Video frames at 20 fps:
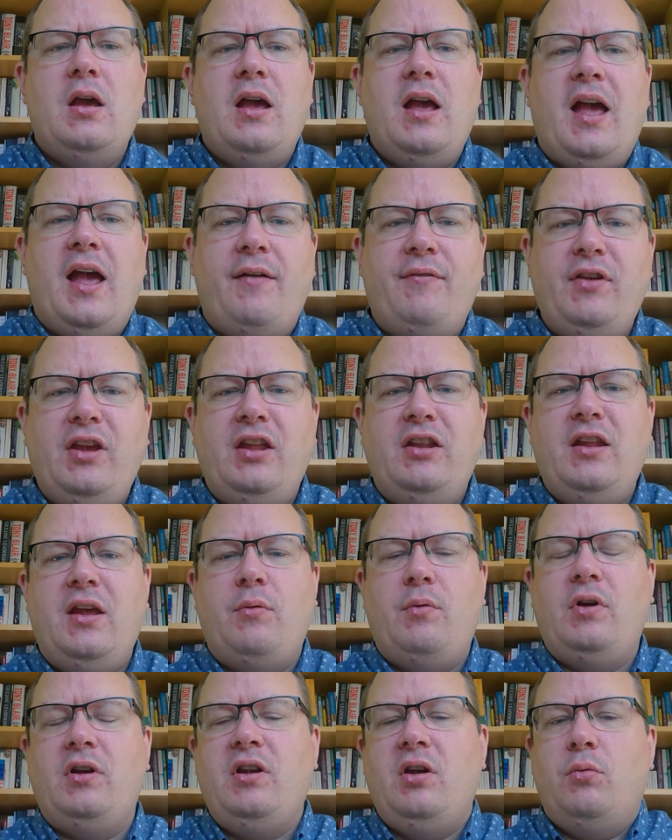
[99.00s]
Having a
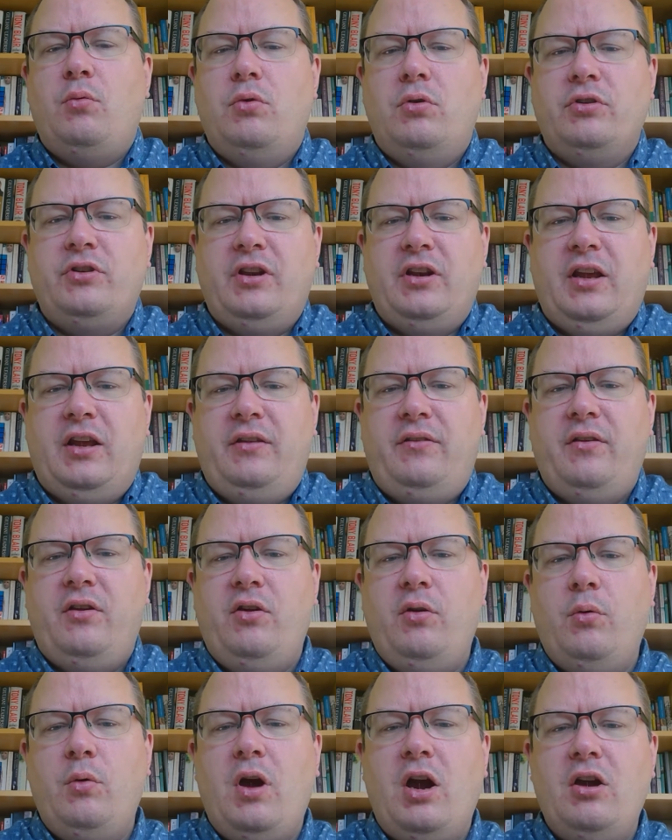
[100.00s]
network coordinator
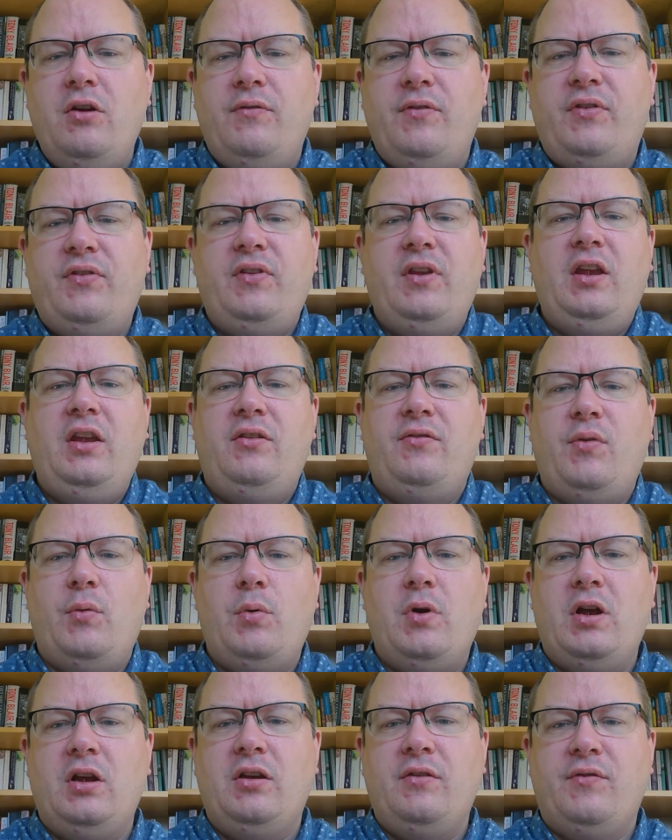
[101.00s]
who oversees the
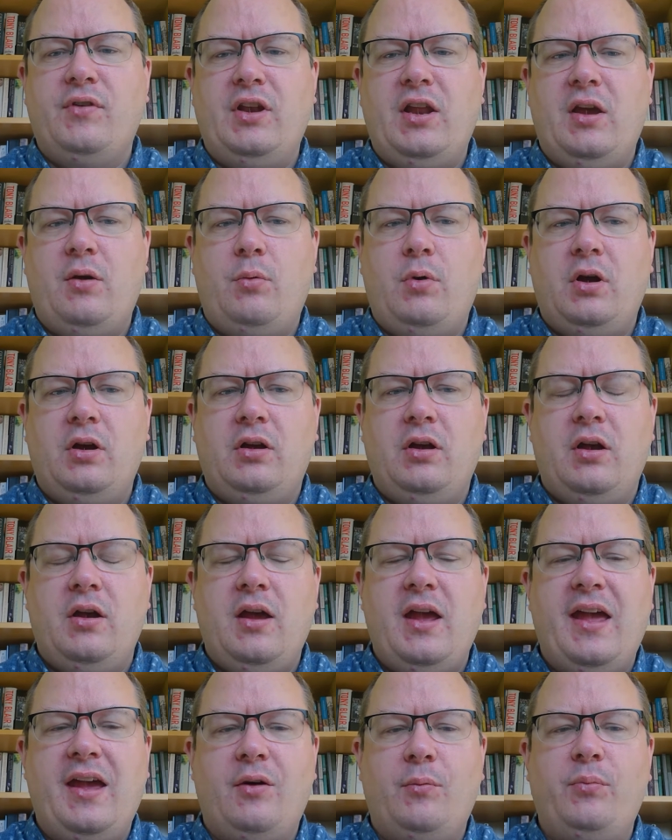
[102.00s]
work of a network
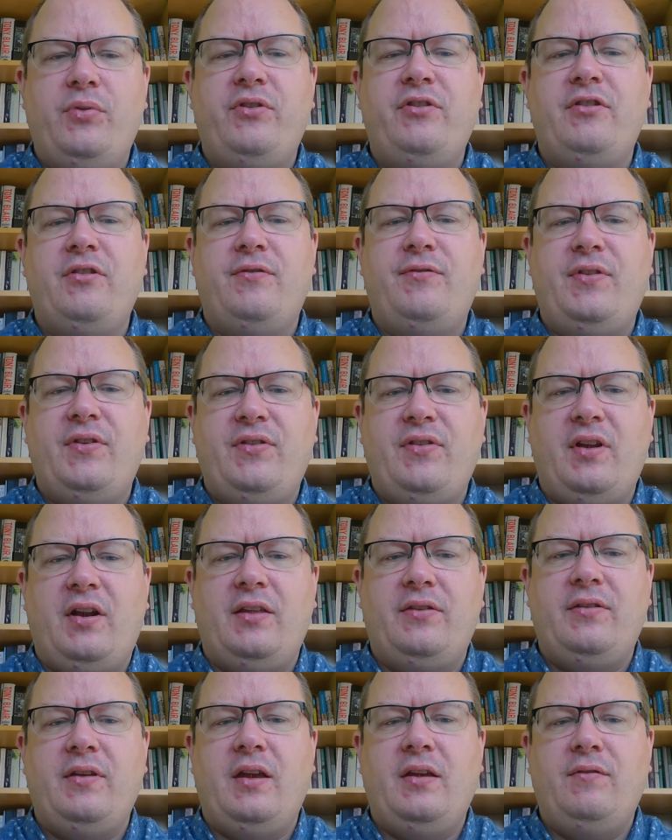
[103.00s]
helps to
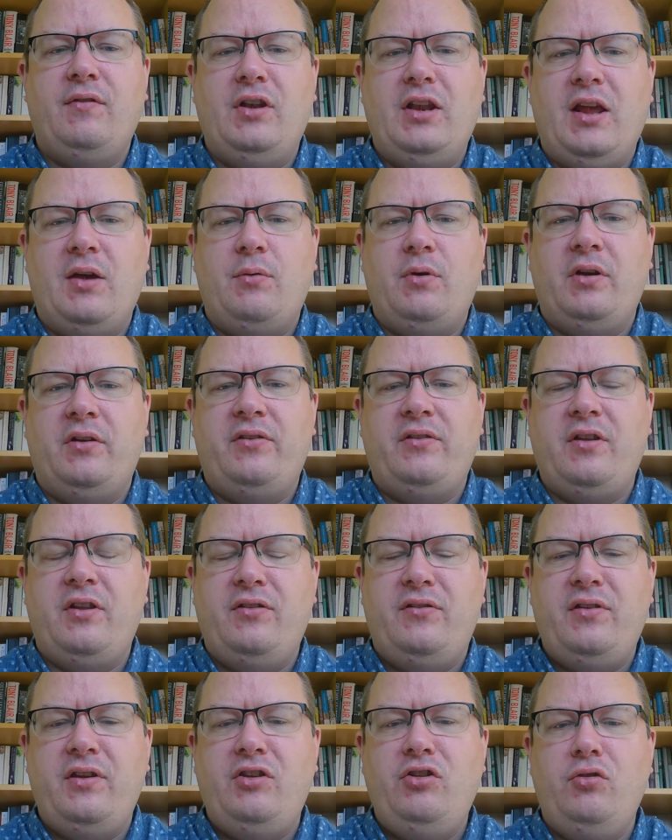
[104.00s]
facilitate the network's
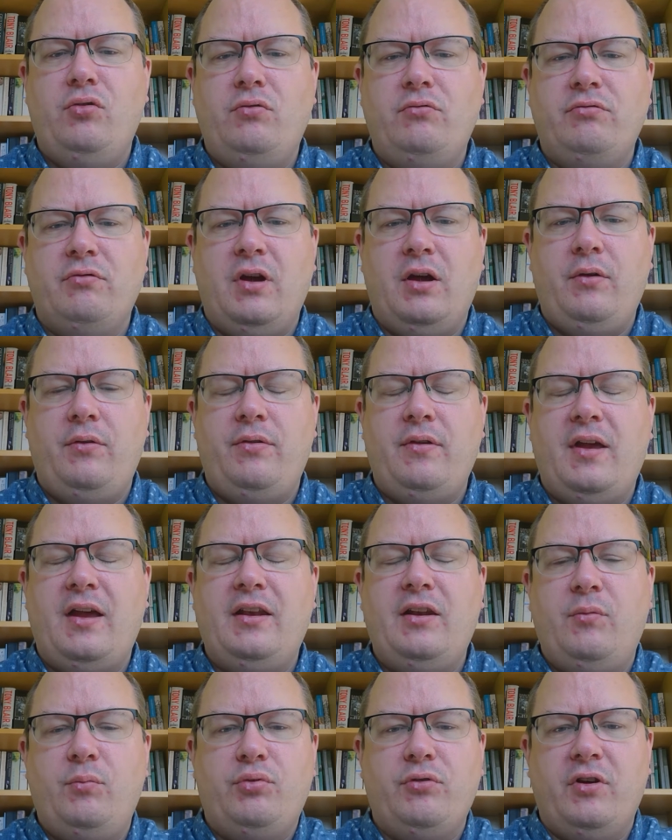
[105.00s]
continual growth and
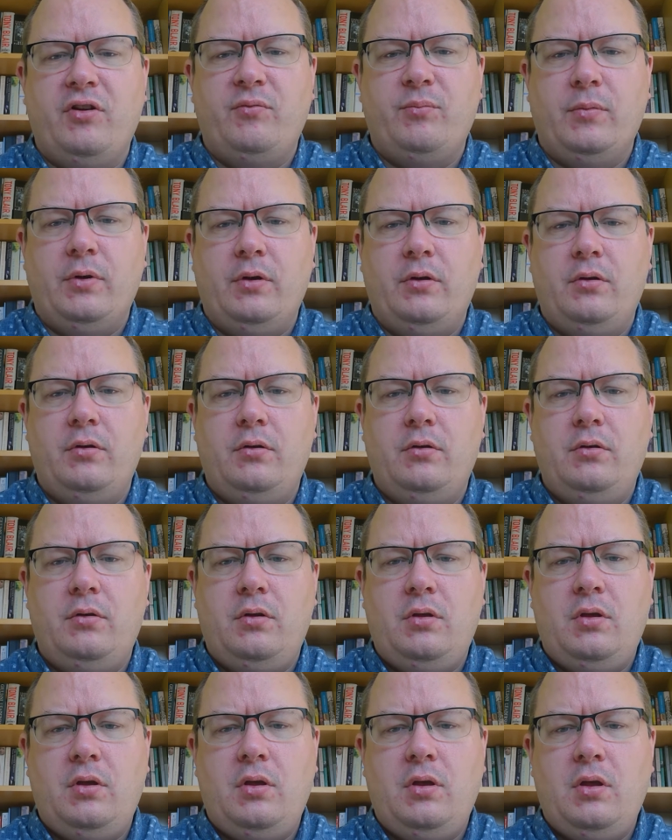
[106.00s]
improvement.
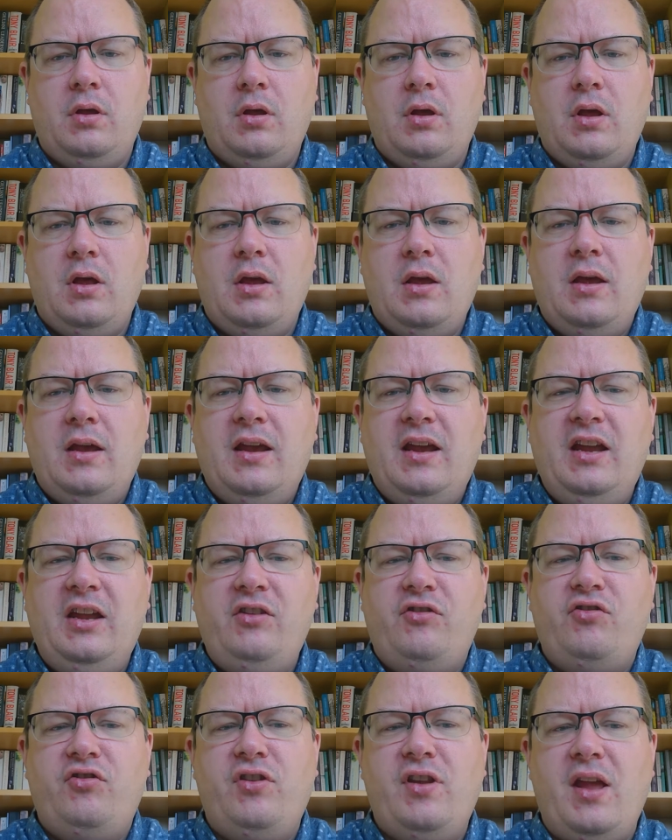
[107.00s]

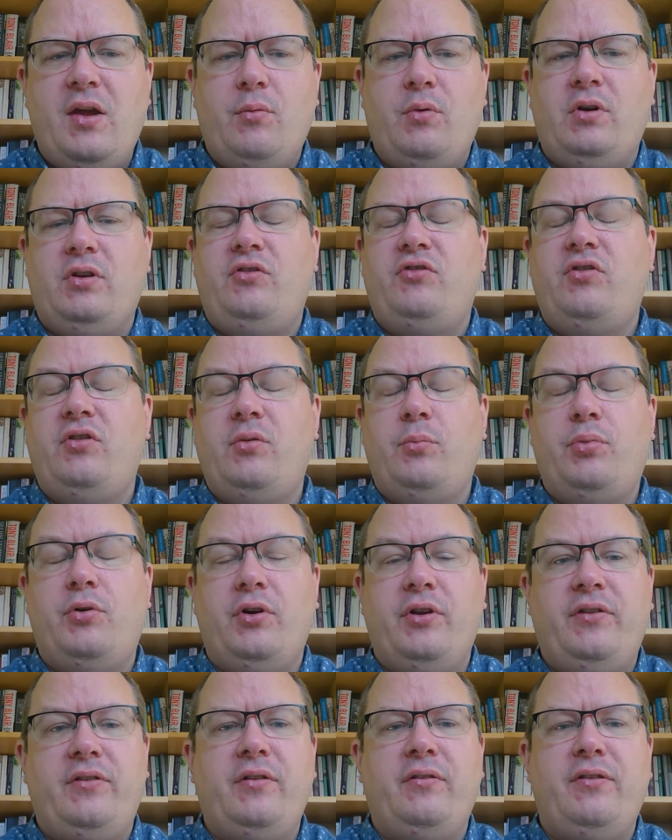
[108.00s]
Each network should
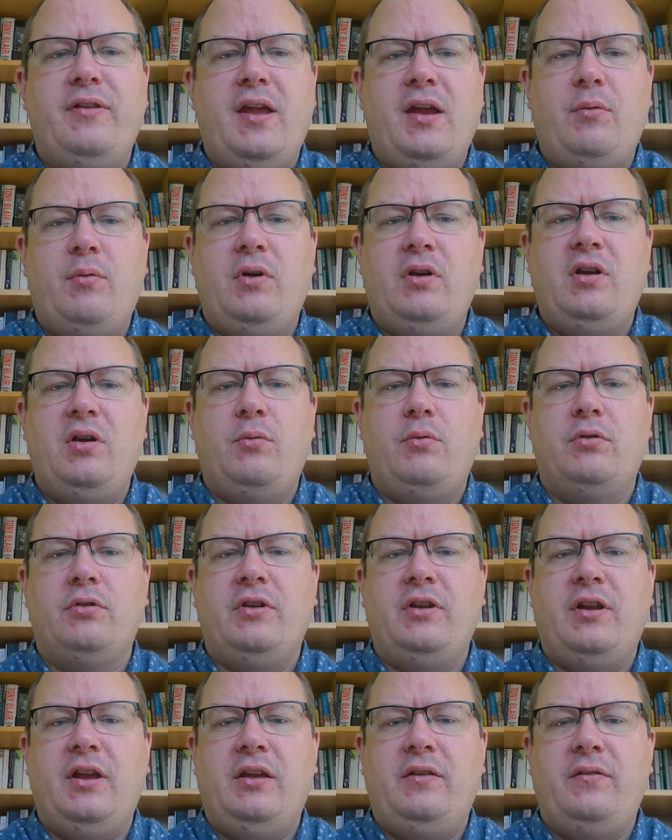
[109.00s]
appoint a network
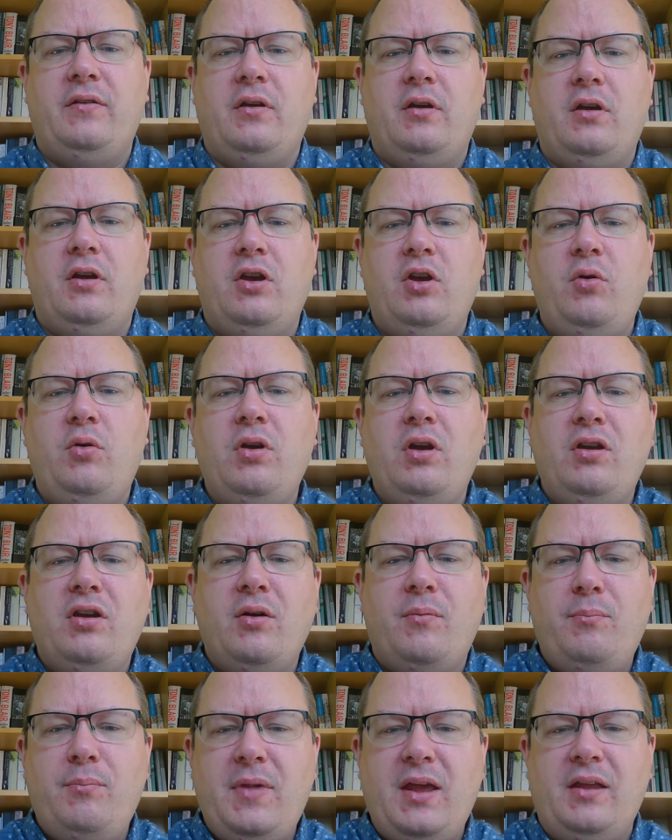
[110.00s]
coordinator who can
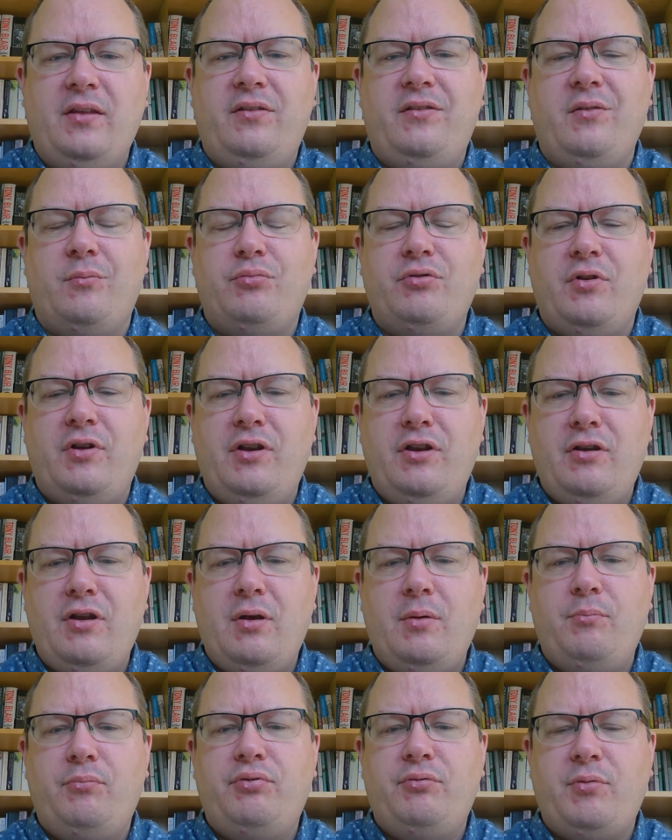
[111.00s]
commit to
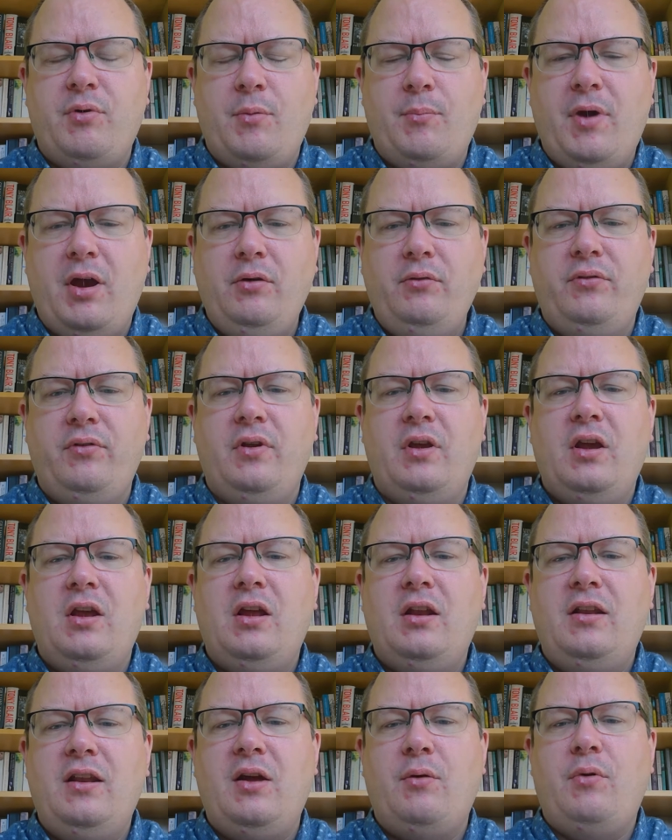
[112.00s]
promote
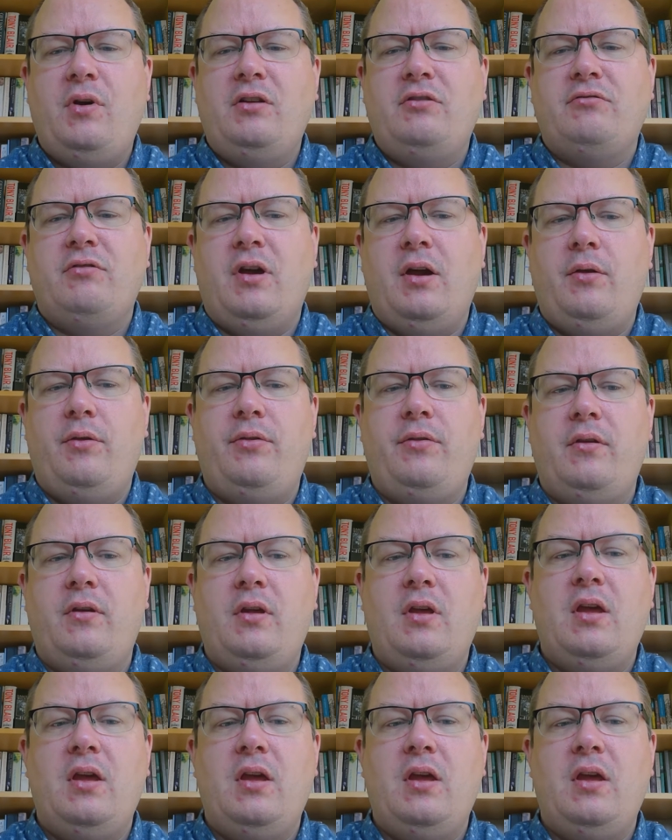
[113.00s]
network growth